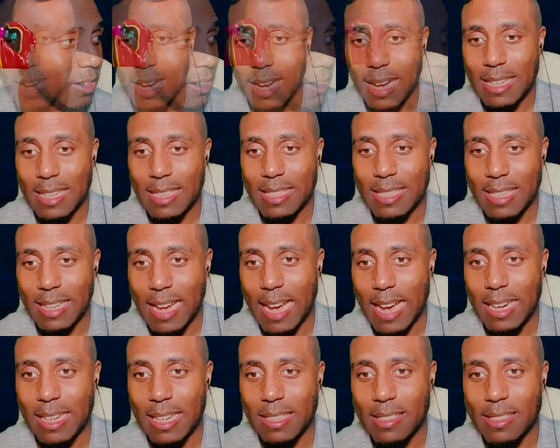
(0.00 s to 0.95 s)
And then to get
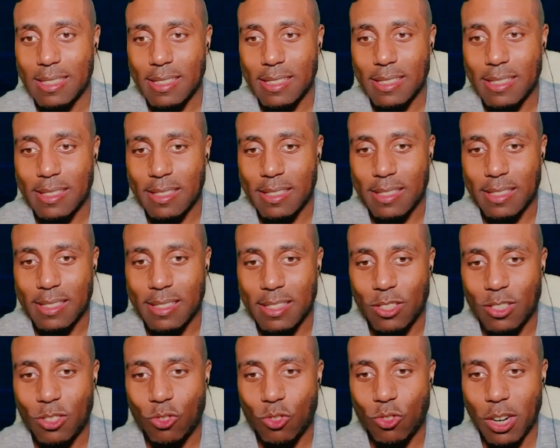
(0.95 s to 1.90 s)
it,
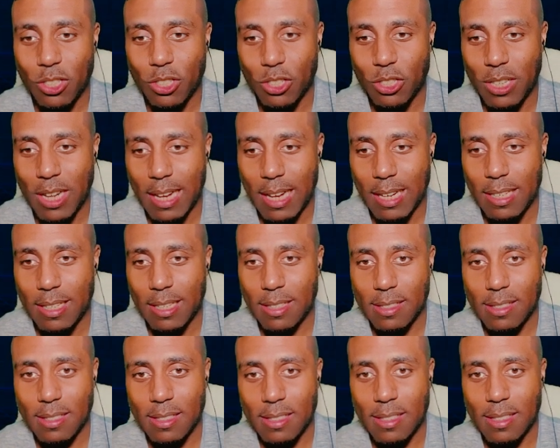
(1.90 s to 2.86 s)
structure deck
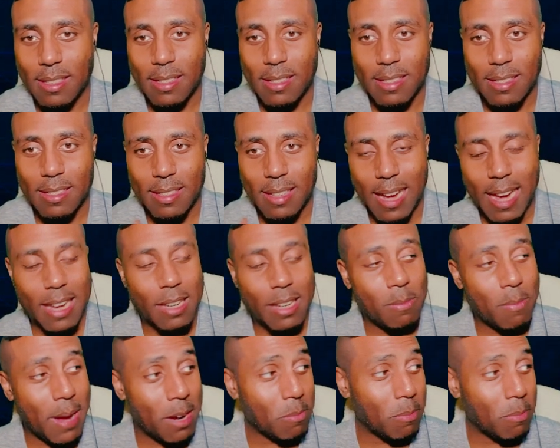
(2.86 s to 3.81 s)
and
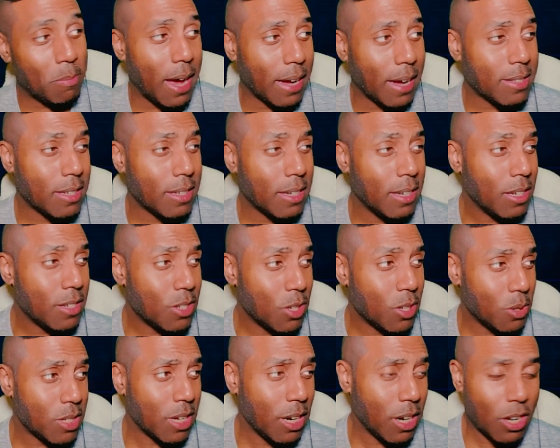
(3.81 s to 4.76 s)
main box. So
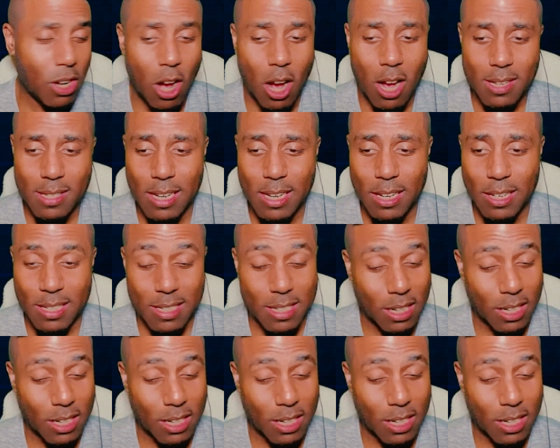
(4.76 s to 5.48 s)
it's gonna cost money. It's